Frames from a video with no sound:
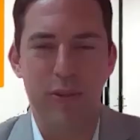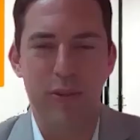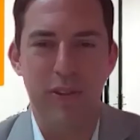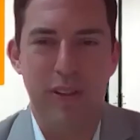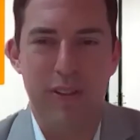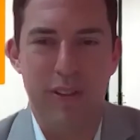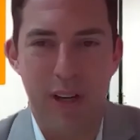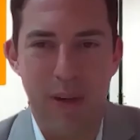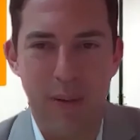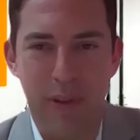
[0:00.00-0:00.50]

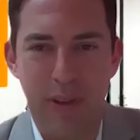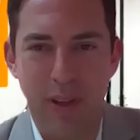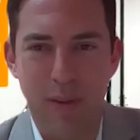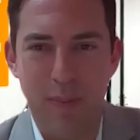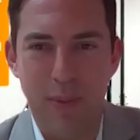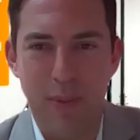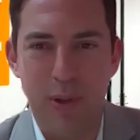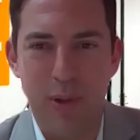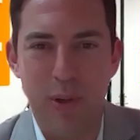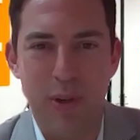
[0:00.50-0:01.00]
agree with you
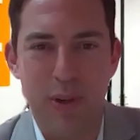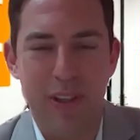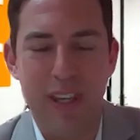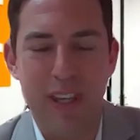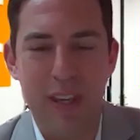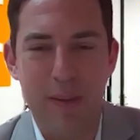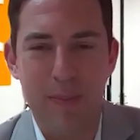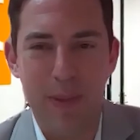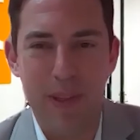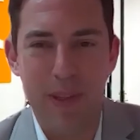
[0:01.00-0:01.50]
more.
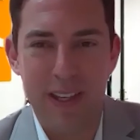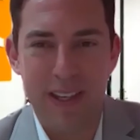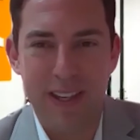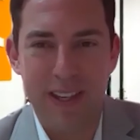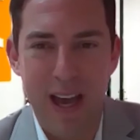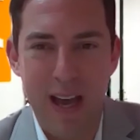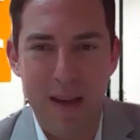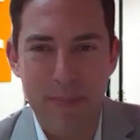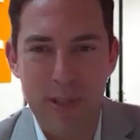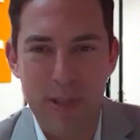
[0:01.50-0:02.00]
Keeping the
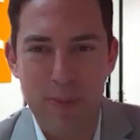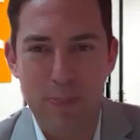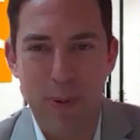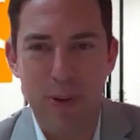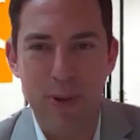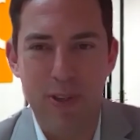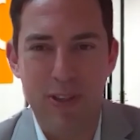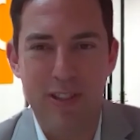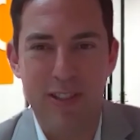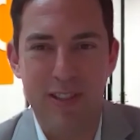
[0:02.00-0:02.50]
calmest
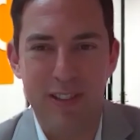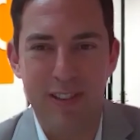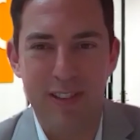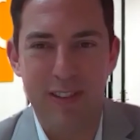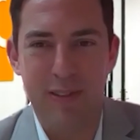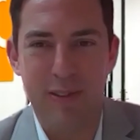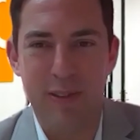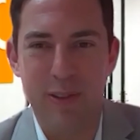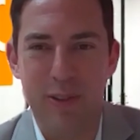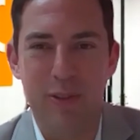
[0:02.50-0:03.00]
person in
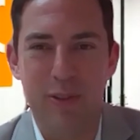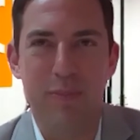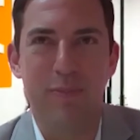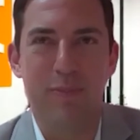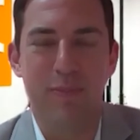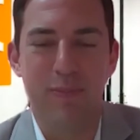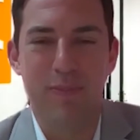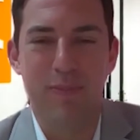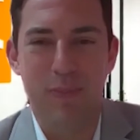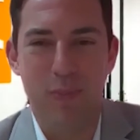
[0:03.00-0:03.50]
the
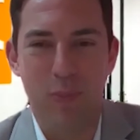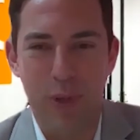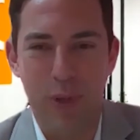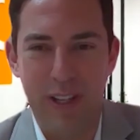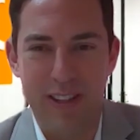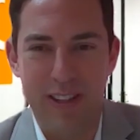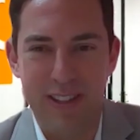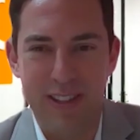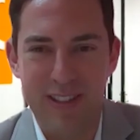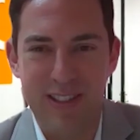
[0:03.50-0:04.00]
room
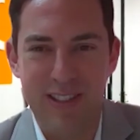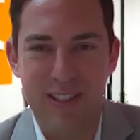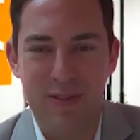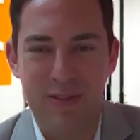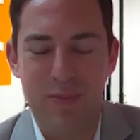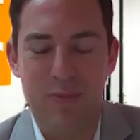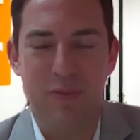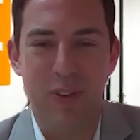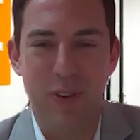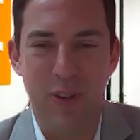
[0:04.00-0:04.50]

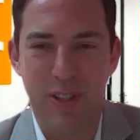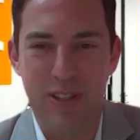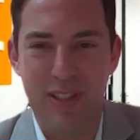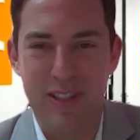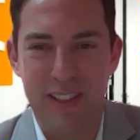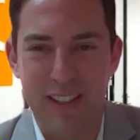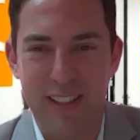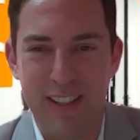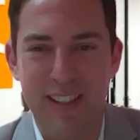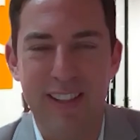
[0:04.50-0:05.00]
wins,
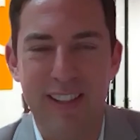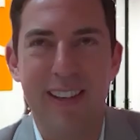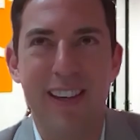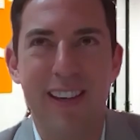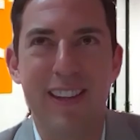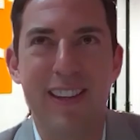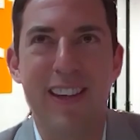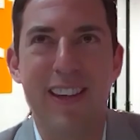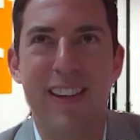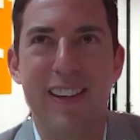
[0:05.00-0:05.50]
firstly,
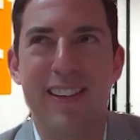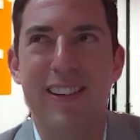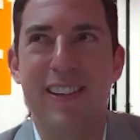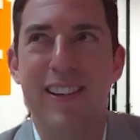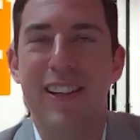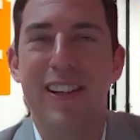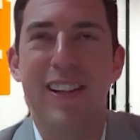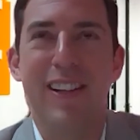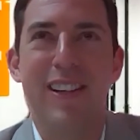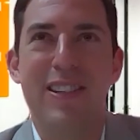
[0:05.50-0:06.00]
and then
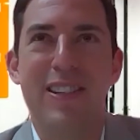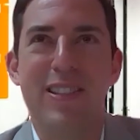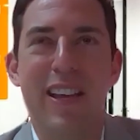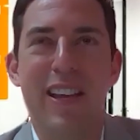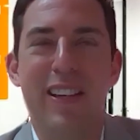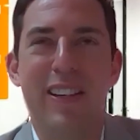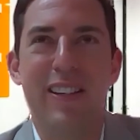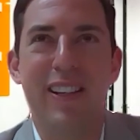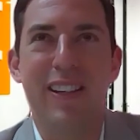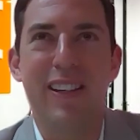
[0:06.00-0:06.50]

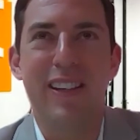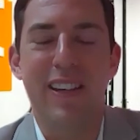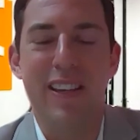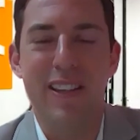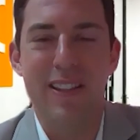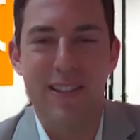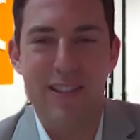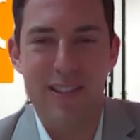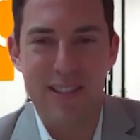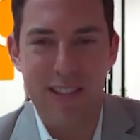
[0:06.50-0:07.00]
secondly,
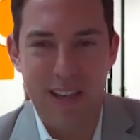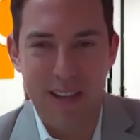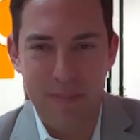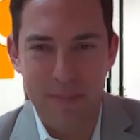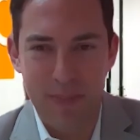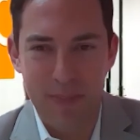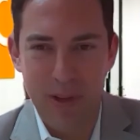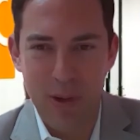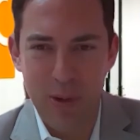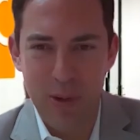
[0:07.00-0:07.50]
it's
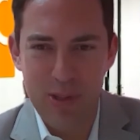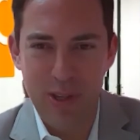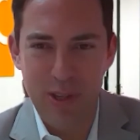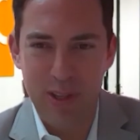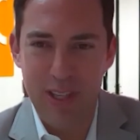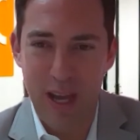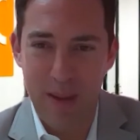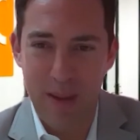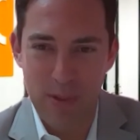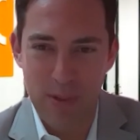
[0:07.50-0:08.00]
also
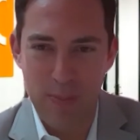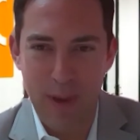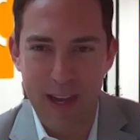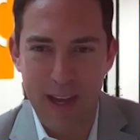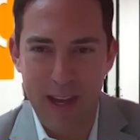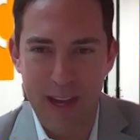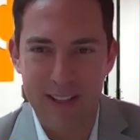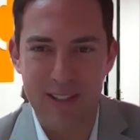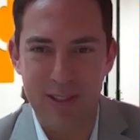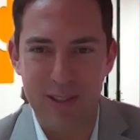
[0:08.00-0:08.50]
comes
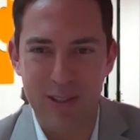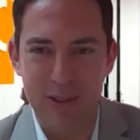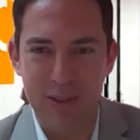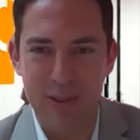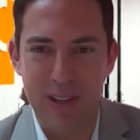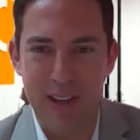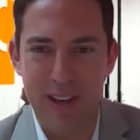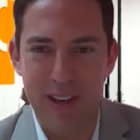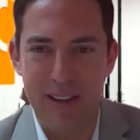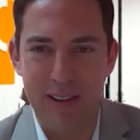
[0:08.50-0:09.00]
back
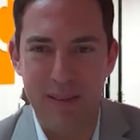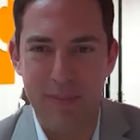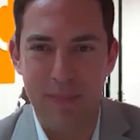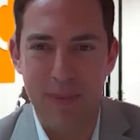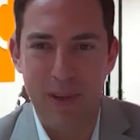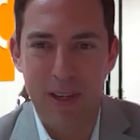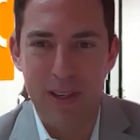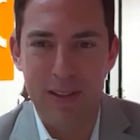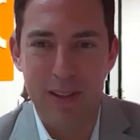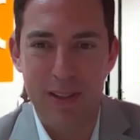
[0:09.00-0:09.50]
to
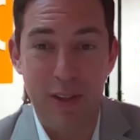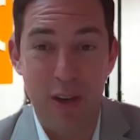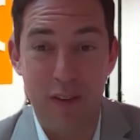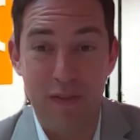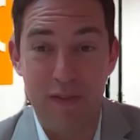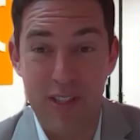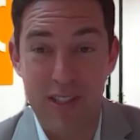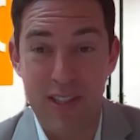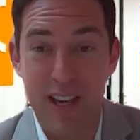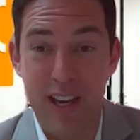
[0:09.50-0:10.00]
the
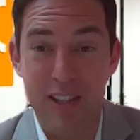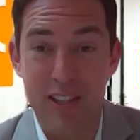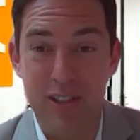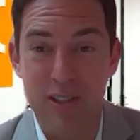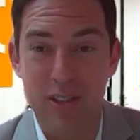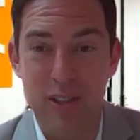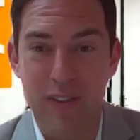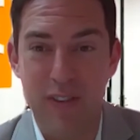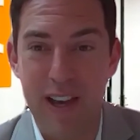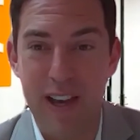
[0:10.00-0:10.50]
conversation
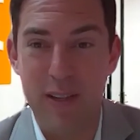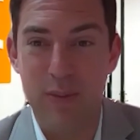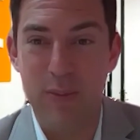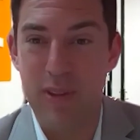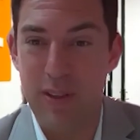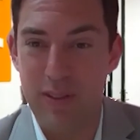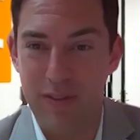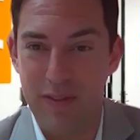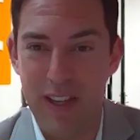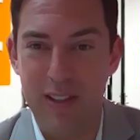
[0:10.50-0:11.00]
you've had with
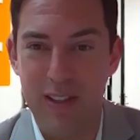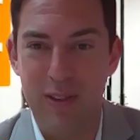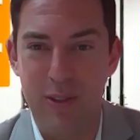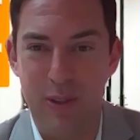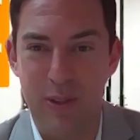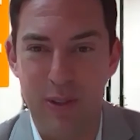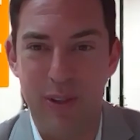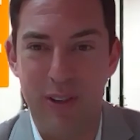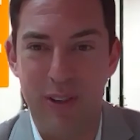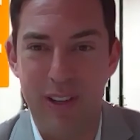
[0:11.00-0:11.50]
your
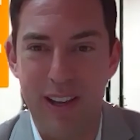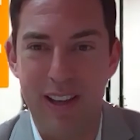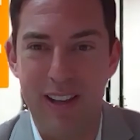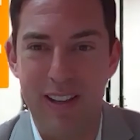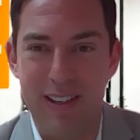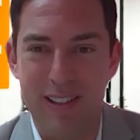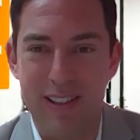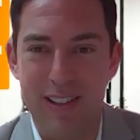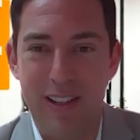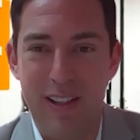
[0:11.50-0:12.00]
vendor.
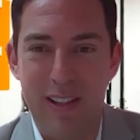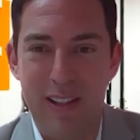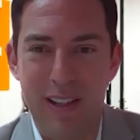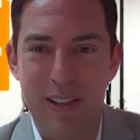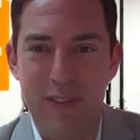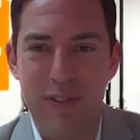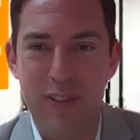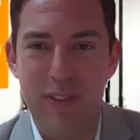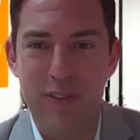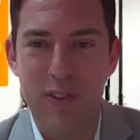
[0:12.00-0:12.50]
And
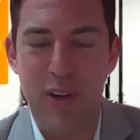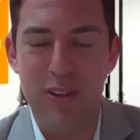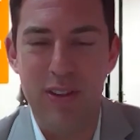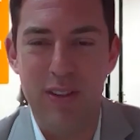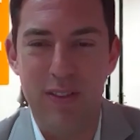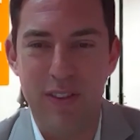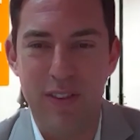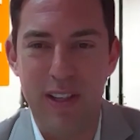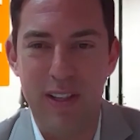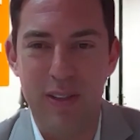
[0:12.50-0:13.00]
if you've got
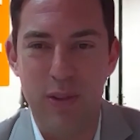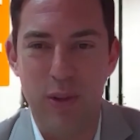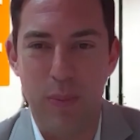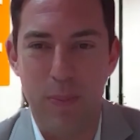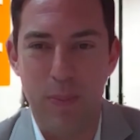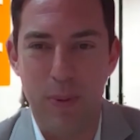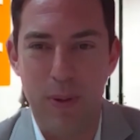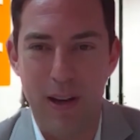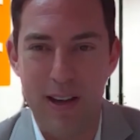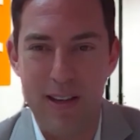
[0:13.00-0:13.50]
the vendor
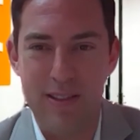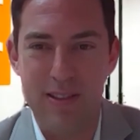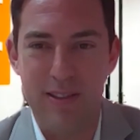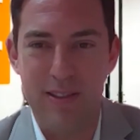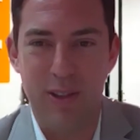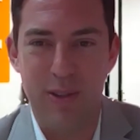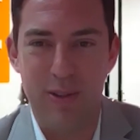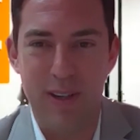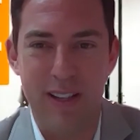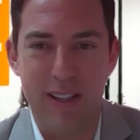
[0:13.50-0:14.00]
priced
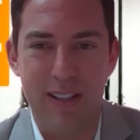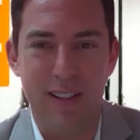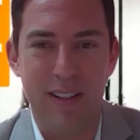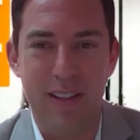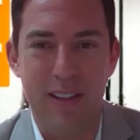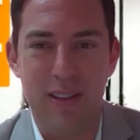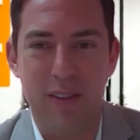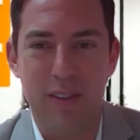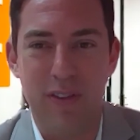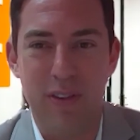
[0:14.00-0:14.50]
correctly
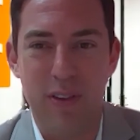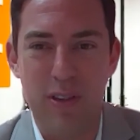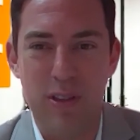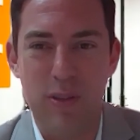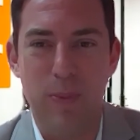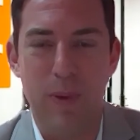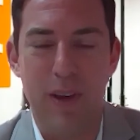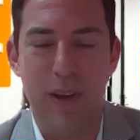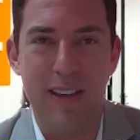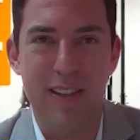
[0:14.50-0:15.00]
in the
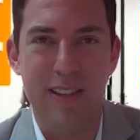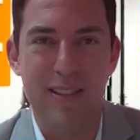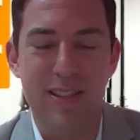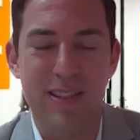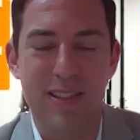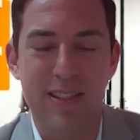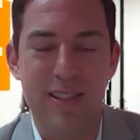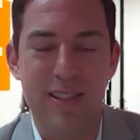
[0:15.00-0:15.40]
first place,